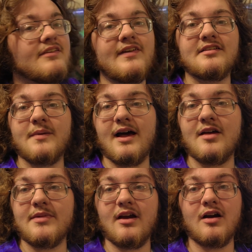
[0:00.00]
things
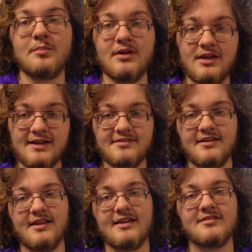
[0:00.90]
behind me are
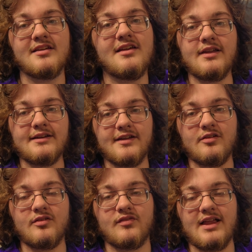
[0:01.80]
plexiglass. I don't like
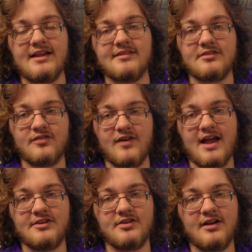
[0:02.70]
dealing with glass, it's
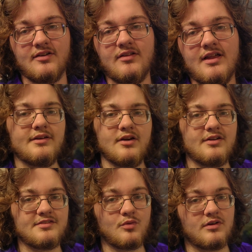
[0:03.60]
fragile. But
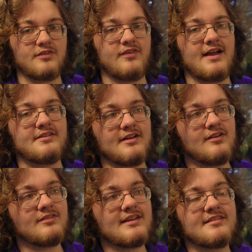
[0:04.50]
notice the word
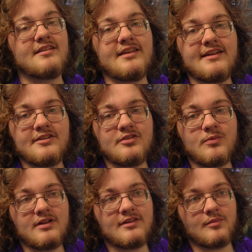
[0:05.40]
fragile, that's going to lead into
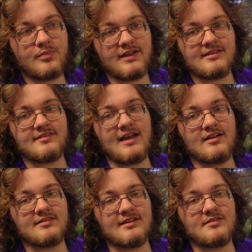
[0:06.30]
one of their biggest
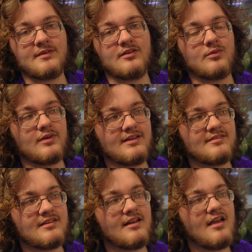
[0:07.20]
downsides to me. The
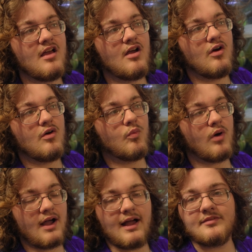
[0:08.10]
reason
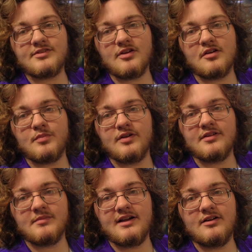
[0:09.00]
why I've started
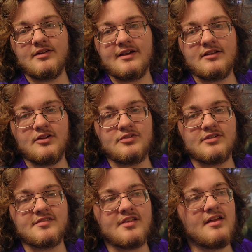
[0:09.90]
building my own
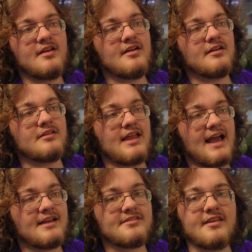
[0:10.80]
enclosures.
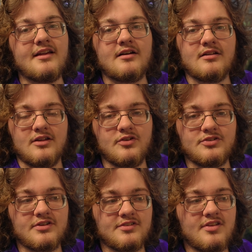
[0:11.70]
Glass
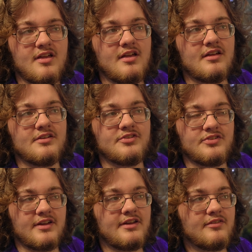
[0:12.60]
enclosures
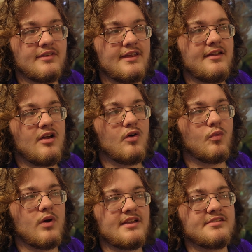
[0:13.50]
genuinely
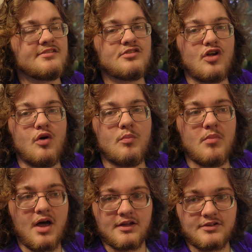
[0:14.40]
weigh so
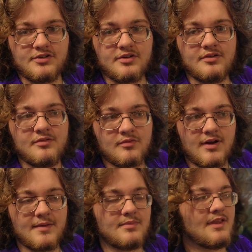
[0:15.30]
much,
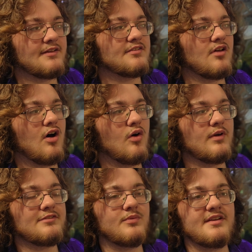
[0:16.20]
right? They just
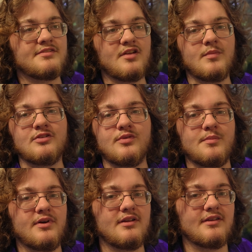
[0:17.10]
always weigh so much when you
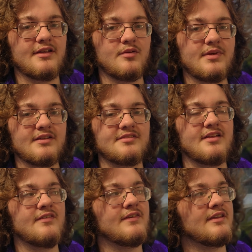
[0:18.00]
put a little bit of
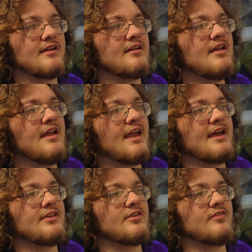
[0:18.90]
stuff in there,
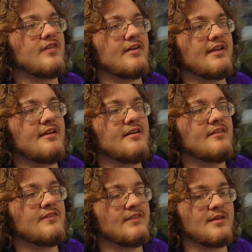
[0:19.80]
and they're very
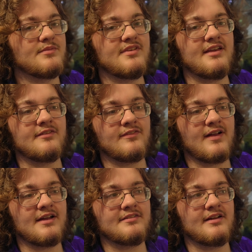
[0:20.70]
flimsy and
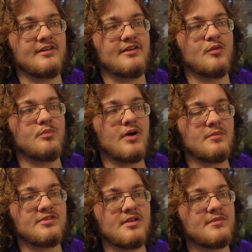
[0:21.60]
fragile.
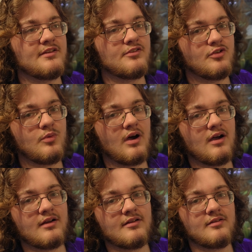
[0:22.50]
Bump something too
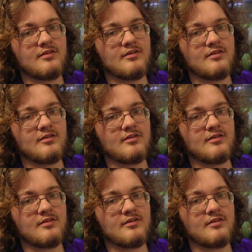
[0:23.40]
hard,